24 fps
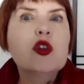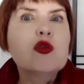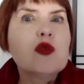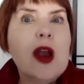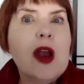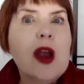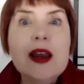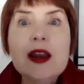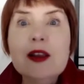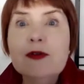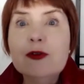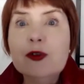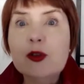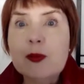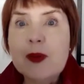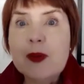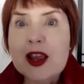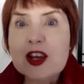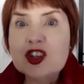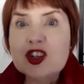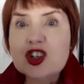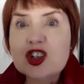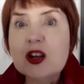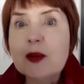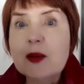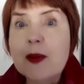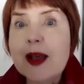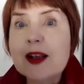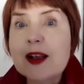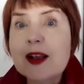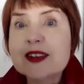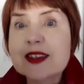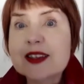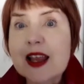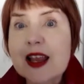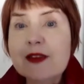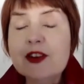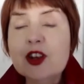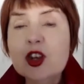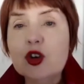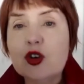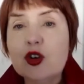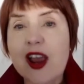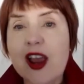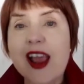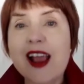great information about saving your